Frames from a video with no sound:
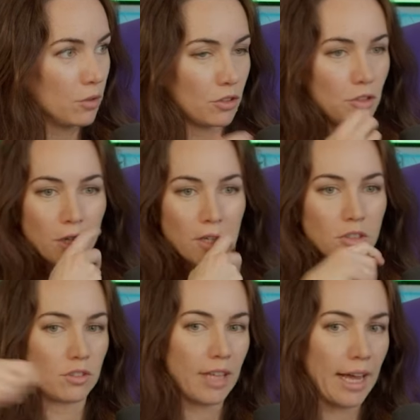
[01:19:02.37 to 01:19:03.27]
So you kind of
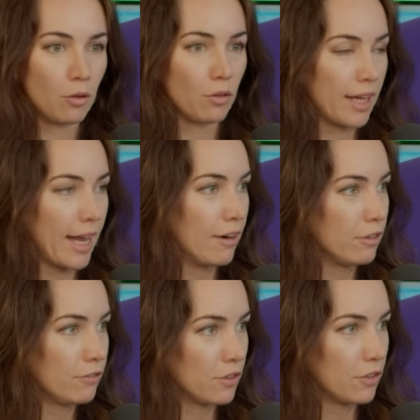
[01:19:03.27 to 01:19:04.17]
just dangle the carrot
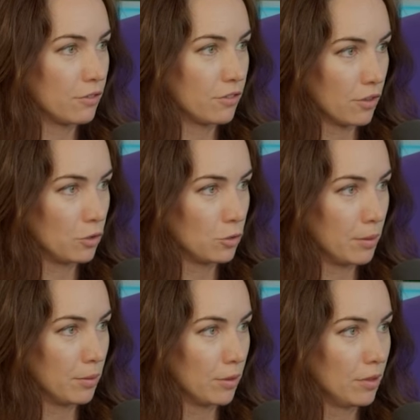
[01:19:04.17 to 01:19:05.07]
for those
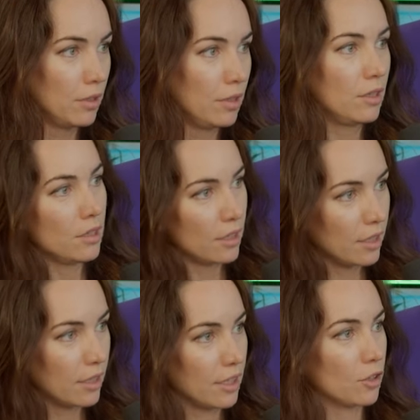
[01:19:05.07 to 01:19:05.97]
people
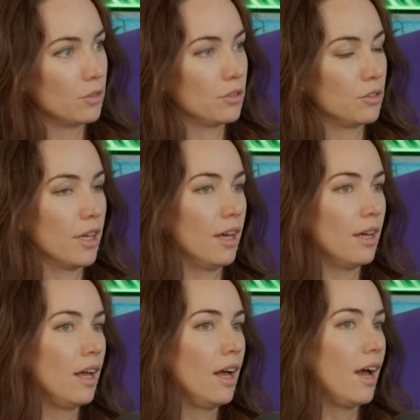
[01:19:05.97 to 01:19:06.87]
and they go and do that.
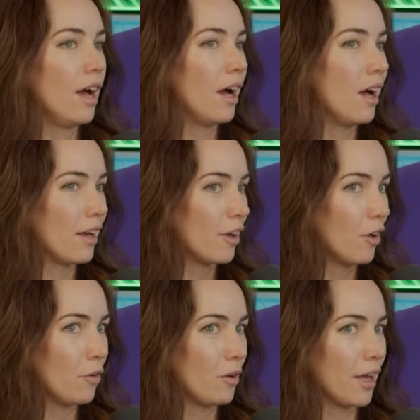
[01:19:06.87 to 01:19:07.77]
I don't
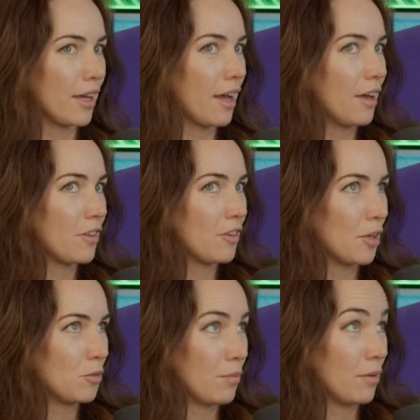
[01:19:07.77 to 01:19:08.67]
know. Like at the same
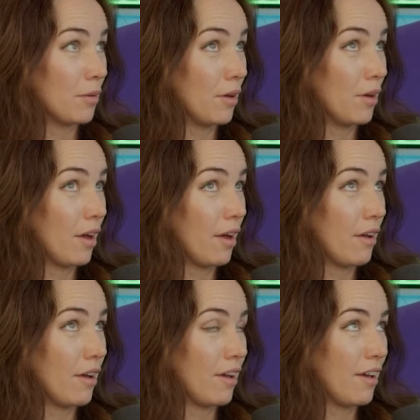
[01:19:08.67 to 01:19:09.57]
time,
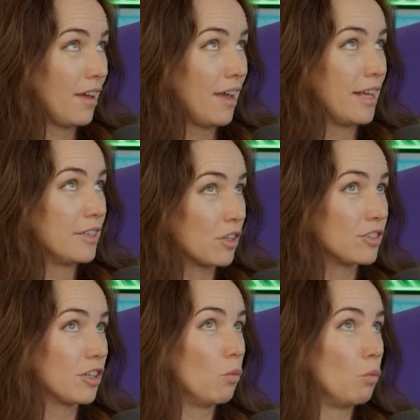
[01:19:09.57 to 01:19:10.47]
it's going to
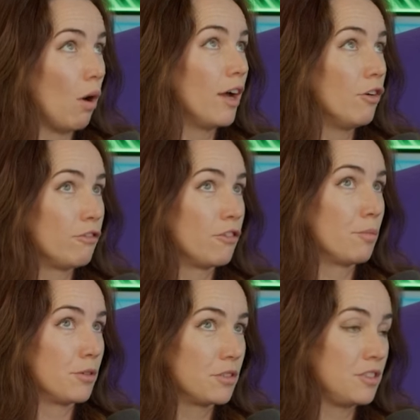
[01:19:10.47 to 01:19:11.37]
take a while for the
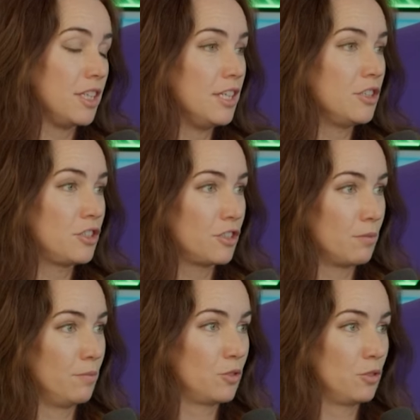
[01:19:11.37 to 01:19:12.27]
prestige
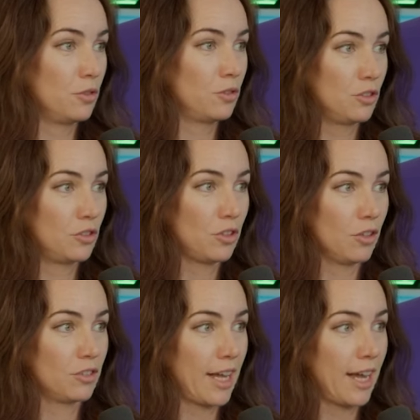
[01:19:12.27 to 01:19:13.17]
to start
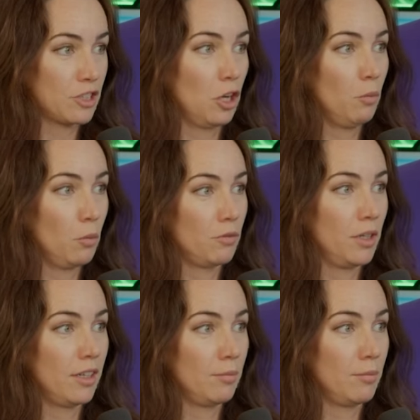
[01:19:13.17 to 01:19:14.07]
to catch up with the real
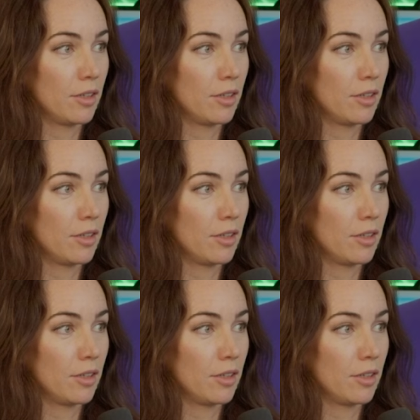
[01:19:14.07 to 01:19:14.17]
Olympics.